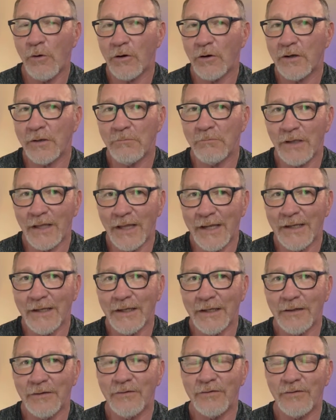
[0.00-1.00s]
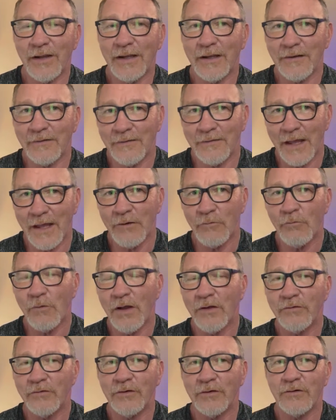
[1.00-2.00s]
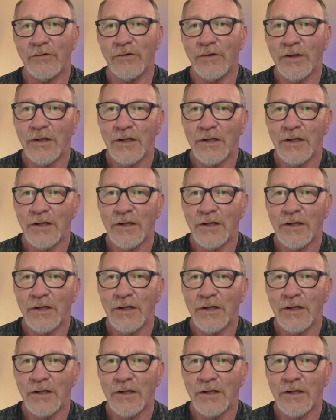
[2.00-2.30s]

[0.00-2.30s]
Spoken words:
complaining, saying that it wasn't,